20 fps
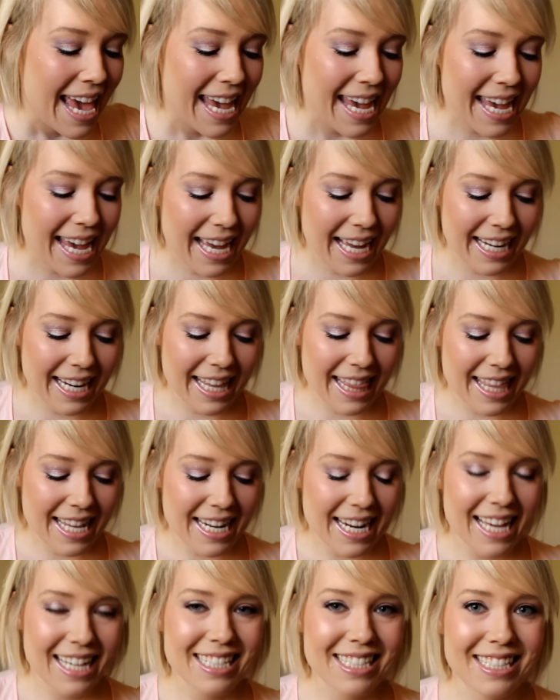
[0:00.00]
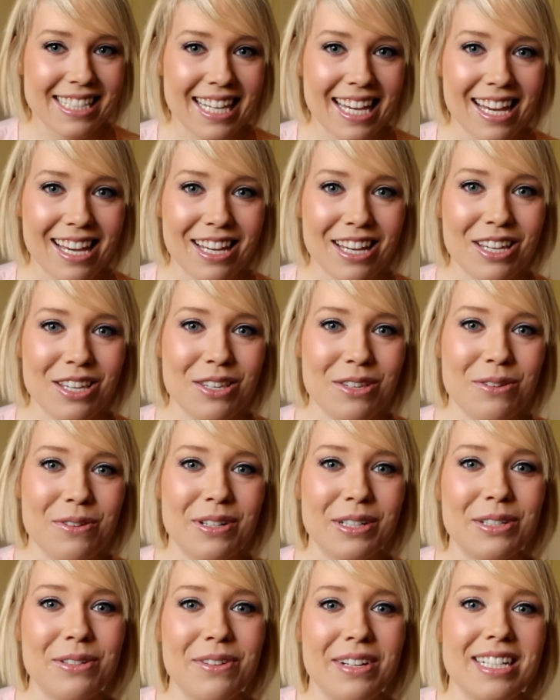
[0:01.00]
And the next thing you
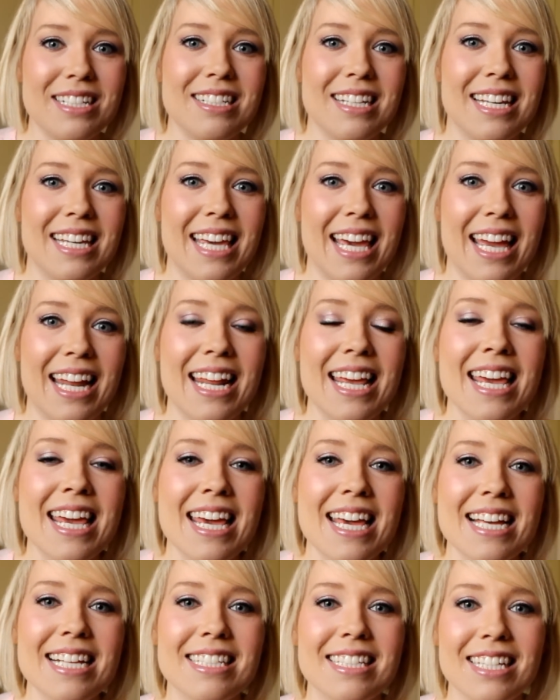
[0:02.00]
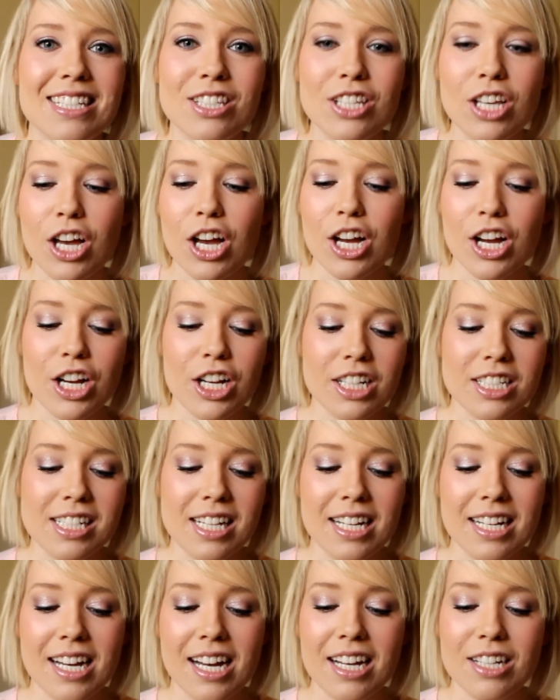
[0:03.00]
are going to get is this
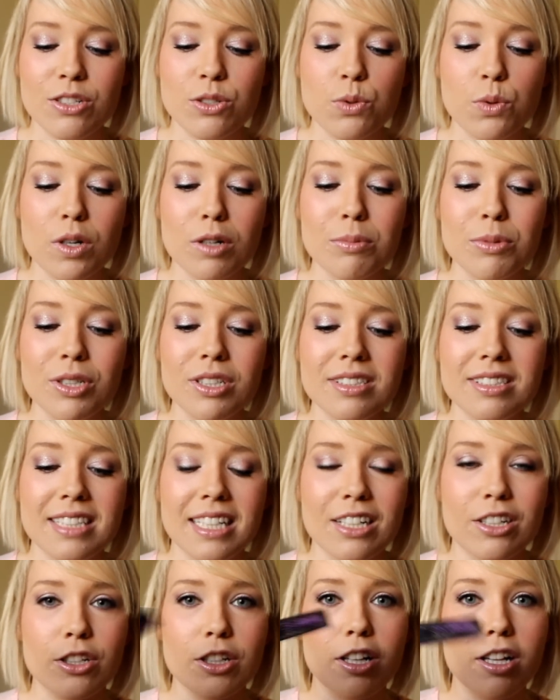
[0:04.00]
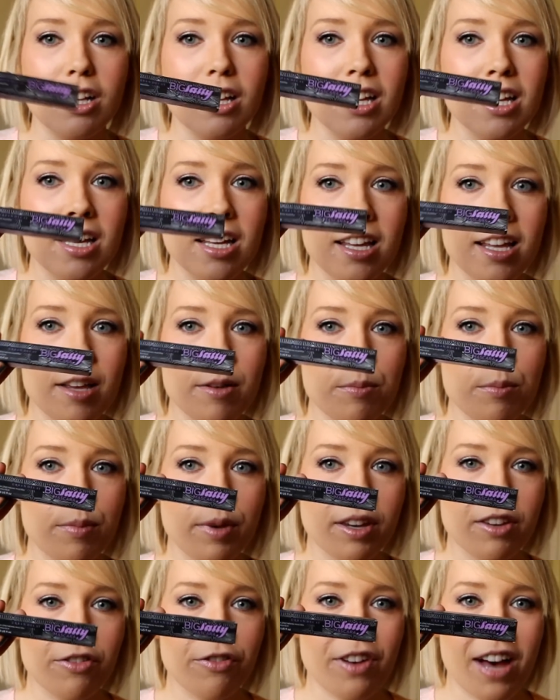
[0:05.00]
adorable little
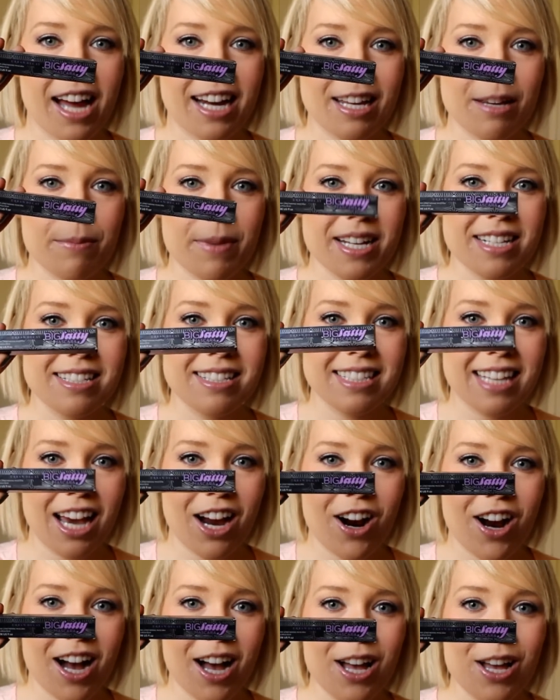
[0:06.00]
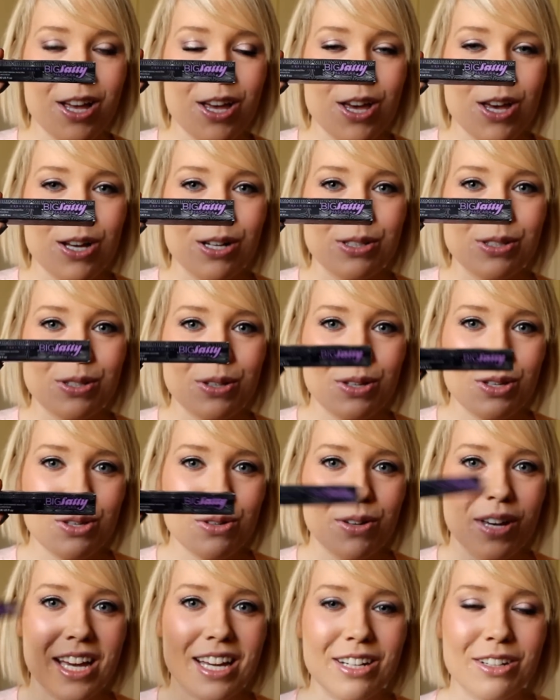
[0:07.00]
Big Fatty mascara, so
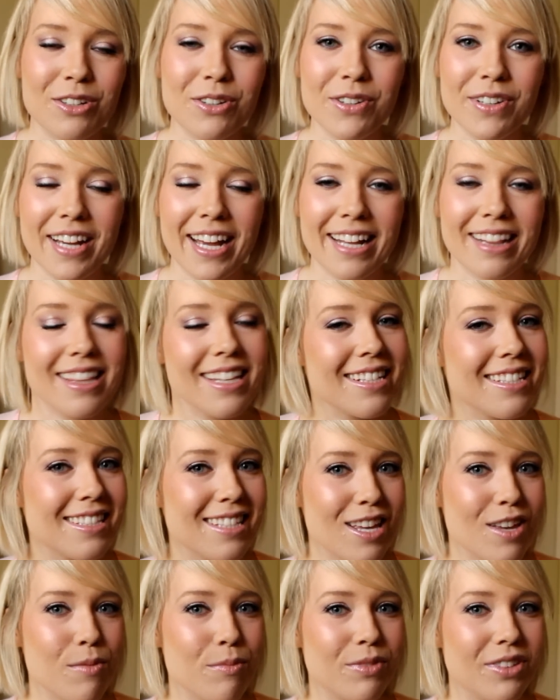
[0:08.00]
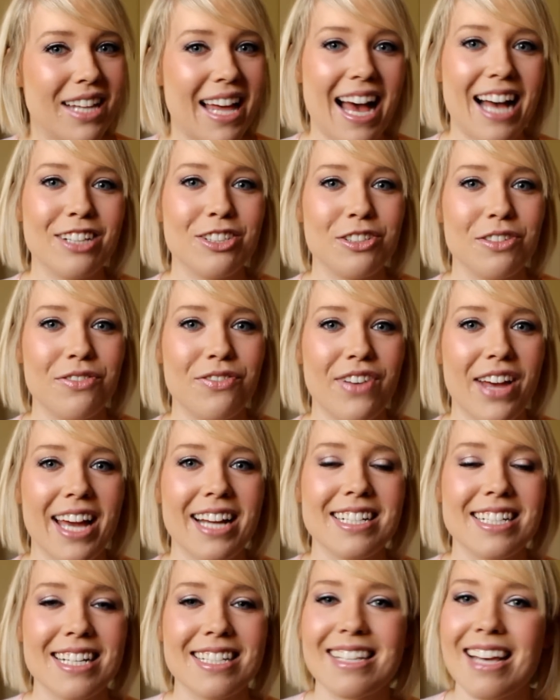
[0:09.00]
you can create the same lash
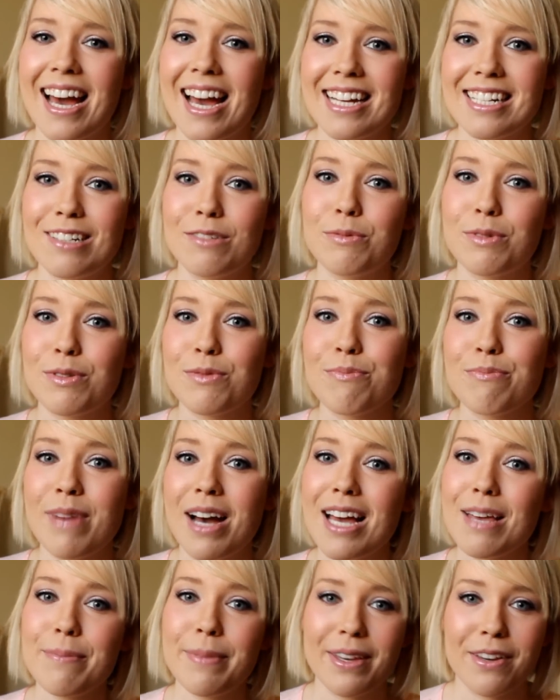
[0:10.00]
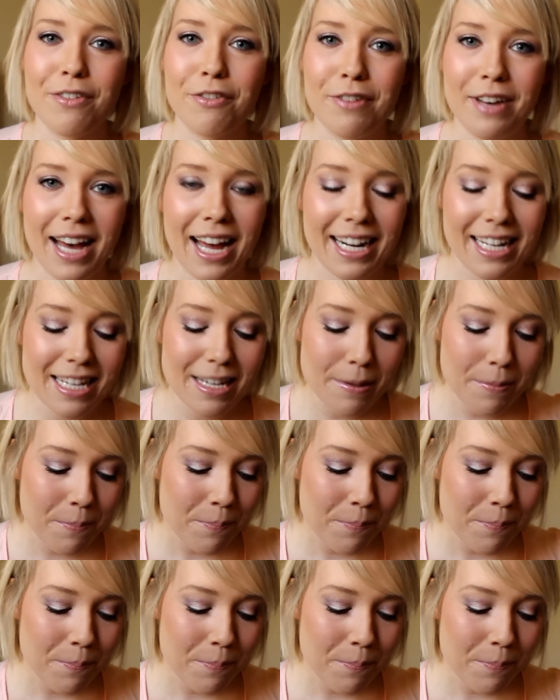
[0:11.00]
effect as I did with my Big Fatty.